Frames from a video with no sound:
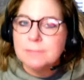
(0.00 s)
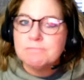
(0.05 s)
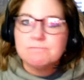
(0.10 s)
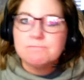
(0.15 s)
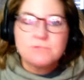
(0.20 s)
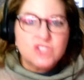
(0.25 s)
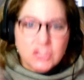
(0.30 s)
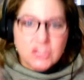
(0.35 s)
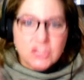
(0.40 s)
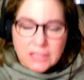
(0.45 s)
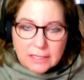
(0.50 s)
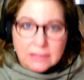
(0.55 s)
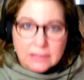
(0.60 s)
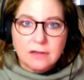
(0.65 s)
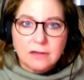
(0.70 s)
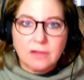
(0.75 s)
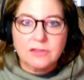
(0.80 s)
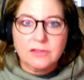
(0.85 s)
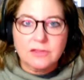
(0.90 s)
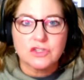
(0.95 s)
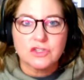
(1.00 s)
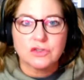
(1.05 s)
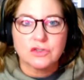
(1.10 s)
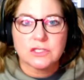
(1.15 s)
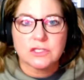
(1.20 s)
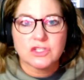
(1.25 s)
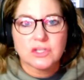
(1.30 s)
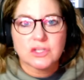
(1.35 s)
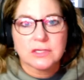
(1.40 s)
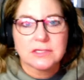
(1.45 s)
She ended all these
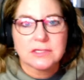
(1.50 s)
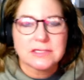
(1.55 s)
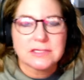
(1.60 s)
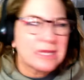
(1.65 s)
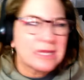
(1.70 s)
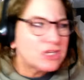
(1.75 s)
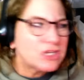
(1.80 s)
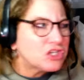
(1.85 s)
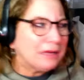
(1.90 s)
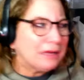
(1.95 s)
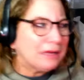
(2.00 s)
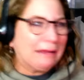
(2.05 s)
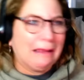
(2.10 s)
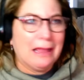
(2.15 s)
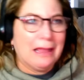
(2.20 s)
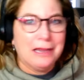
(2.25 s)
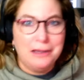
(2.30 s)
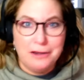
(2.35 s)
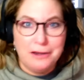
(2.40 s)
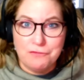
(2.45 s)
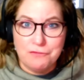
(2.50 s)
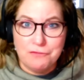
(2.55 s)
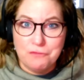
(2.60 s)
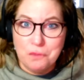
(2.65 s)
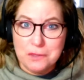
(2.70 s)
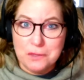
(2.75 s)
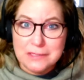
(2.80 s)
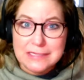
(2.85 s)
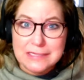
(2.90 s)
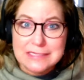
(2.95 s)
traditions, and she ended
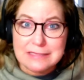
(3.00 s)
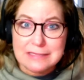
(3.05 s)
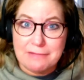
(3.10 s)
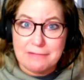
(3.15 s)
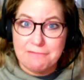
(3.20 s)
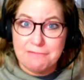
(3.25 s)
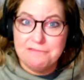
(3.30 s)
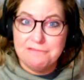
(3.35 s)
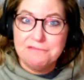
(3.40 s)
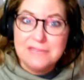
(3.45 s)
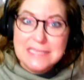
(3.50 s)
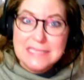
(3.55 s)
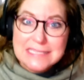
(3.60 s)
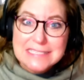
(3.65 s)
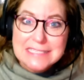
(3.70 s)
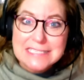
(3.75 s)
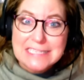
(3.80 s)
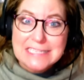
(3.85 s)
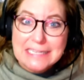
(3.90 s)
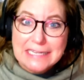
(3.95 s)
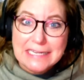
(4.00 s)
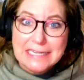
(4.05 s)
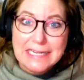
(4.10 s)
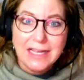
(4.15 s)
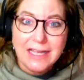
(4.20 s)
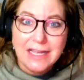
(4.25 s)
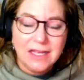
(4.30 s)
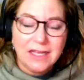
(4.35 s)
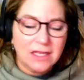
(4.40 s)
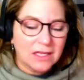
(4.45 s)
4 days of feasting.
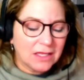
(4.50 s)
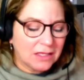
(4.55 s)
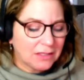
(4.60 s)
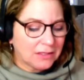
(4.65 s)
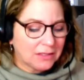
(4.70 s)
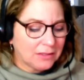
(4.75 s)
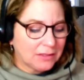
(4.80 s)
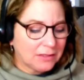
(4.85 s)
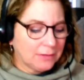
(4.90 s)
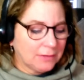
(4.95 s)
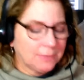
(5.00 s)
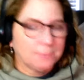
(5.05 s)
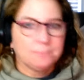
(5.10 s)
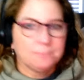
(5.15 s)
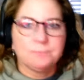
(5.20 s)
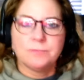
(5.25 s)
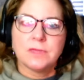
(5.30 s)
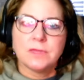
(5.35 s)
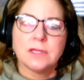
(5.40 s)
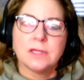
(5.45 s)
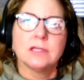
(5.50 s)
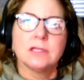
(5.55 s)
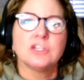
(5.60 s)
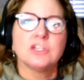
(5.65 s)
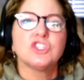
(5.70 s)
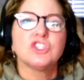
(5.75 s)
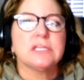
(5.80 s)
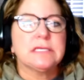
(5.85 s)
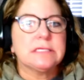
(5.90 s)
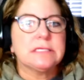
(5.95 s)

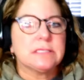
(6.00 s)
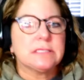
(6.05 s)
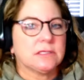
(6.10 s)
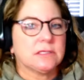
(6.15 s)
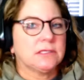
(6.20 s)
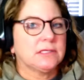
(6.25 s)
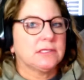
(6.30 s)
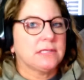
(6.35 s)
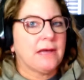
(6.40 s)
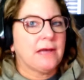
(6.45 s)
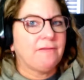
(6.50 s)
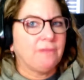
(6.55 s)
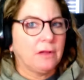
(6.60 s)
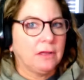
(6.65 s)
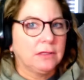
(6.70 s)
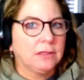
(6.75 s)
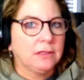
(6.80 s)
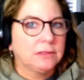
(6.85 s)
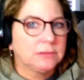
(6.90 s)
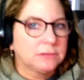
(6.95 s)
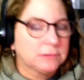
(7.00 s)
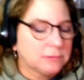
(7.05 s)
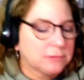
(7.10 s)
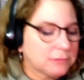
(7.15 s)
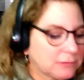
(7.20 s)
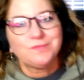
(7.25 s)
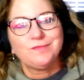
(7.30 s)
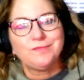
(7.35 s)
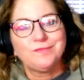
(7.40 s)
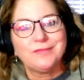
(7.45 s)
She's the devil.
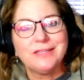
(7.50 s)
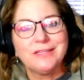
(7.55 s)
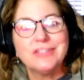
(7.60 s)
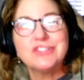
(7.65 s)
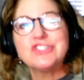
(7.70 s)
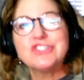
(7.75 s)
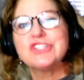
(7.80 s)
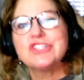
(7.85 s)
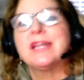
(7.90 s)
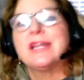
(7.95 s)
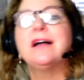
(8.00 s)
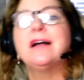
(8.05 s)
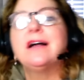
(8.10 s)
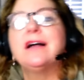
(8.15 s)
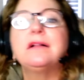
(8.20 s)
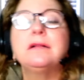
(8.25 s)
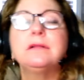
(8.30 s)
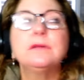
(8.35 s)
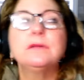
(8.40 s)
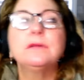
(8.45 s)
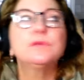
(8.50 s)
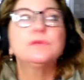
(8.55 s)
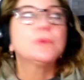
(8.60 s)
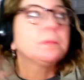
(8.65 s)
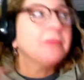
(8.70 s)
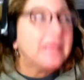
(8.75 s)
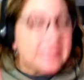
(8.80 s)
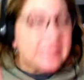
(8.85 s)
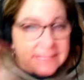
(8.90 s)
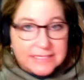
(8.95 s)
Janelle
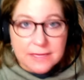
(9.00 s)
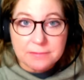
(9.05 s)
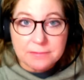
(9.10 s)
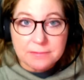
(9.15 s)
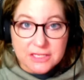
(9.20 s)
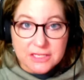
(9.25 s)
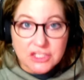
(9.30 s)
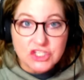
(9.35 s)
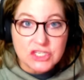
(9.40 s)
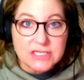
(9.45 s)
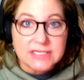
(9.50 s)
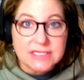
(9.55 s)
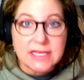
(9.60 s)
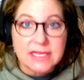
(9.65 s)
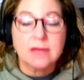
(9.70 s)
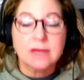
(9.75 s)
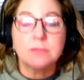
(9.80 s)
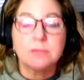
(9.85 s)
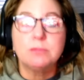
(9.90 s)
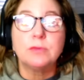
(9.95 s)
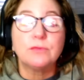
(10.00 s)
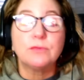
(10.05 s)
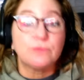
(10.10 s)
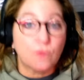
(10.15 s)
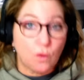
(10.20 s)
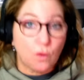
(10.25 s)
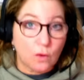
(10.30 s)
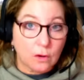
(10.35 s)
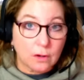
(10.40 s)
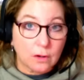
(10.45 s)
repeats something she said
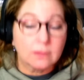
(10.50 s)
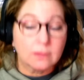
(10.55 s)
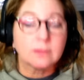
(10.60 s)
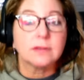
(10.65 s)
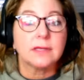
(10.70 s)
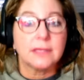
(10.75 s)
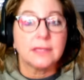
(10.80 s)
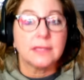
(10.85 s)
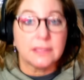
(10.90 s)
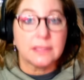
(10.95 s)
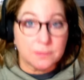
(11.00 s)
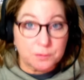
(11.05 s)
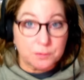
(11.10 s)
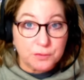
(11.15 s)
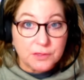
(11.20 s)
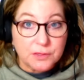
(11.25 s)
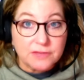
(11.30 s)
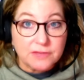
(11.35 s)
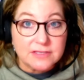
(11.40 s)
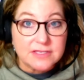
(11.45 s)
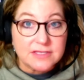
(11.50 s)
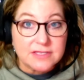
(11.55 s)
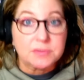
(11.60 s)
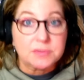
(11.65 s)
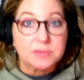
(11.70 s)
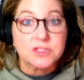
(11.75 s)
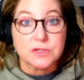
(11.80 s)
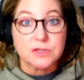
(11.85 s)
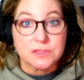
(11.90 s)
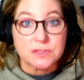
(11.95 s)
before in previous
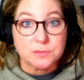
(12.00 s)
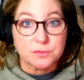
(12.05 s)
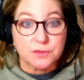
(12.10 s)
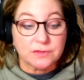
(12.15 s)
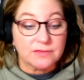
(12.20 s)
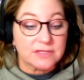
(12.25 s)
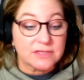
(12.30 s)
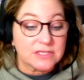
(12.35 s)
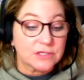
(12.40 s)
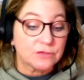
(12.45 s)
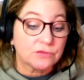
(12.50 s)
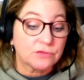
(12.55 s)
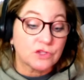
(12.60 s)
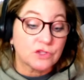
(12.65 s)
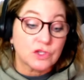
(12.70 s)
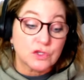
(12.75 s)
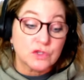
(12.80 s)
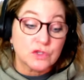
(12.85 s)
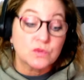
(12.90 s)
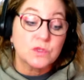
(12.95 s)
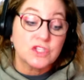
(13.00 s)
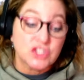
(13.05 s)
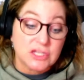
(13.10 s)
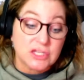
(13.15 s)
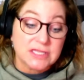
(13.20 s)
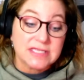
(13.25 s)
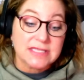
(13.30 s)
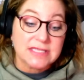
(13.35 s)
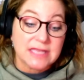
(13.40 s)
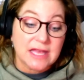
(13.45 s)
episodes and previous interviews, which
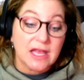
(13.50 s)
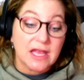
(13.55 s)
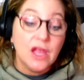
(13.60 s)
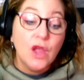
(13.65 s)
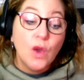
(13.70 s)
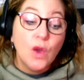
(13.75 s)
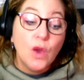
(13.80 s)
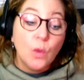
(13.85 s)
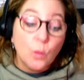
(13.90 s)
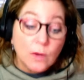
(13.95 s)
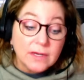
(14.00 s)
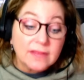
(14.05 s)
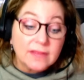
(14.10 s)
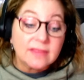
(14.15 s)
is that one of the